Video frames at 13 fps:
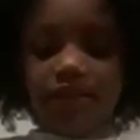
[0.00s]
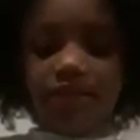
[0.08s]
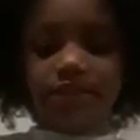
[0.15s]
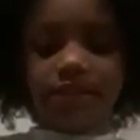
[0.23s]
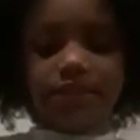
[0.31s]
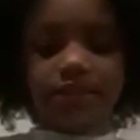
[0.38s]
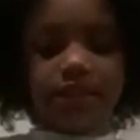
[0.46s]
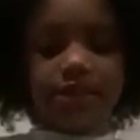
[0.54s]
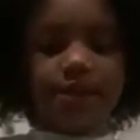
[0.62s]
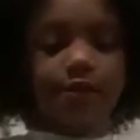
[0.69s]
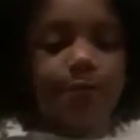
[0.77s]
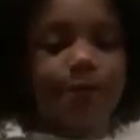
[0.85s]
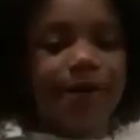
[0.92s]
doesn't
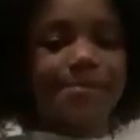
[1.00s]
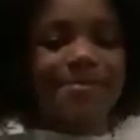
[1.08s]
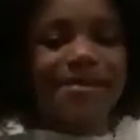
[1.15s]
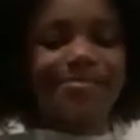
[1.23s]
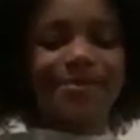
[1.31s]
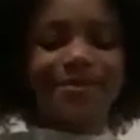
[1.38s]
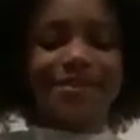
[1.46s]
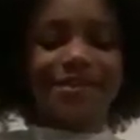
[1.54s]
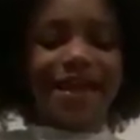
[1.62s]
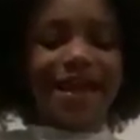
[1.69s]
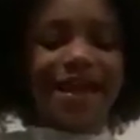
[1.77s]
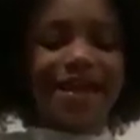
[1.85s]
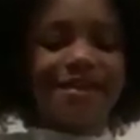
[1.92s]
care what people
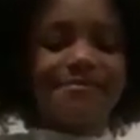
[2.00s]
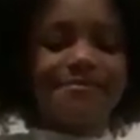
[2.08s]
say.